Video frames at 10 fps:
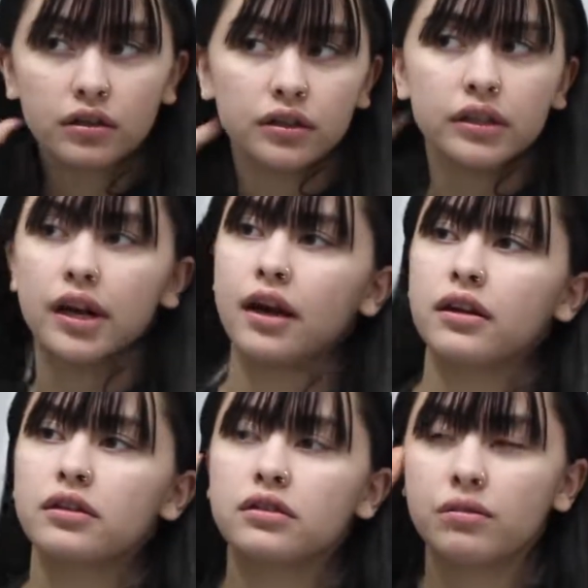Yeah,
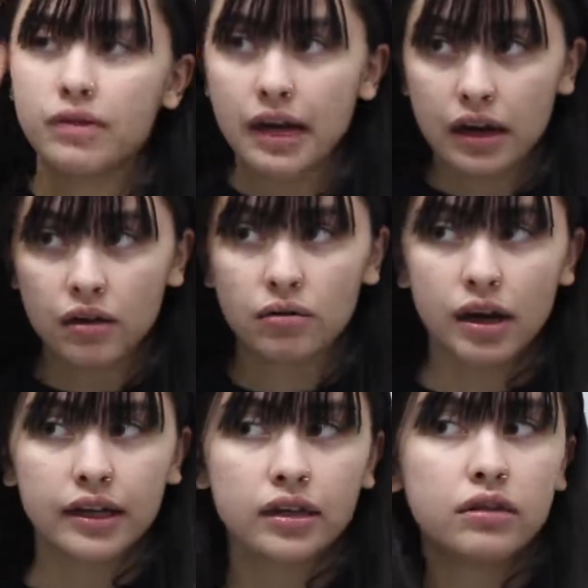so now
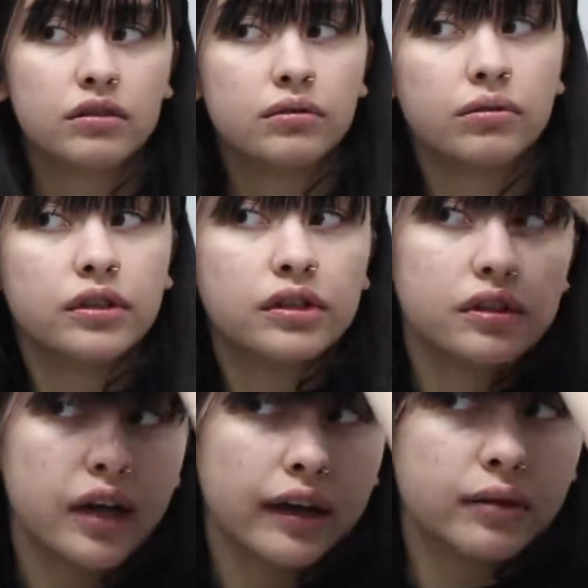I can do these
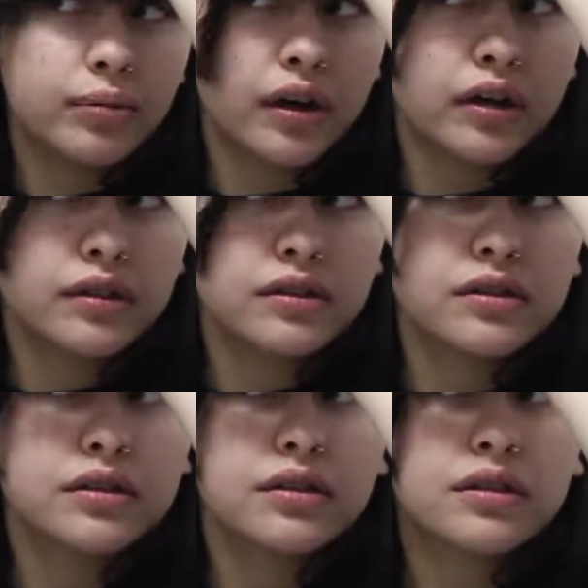side parts.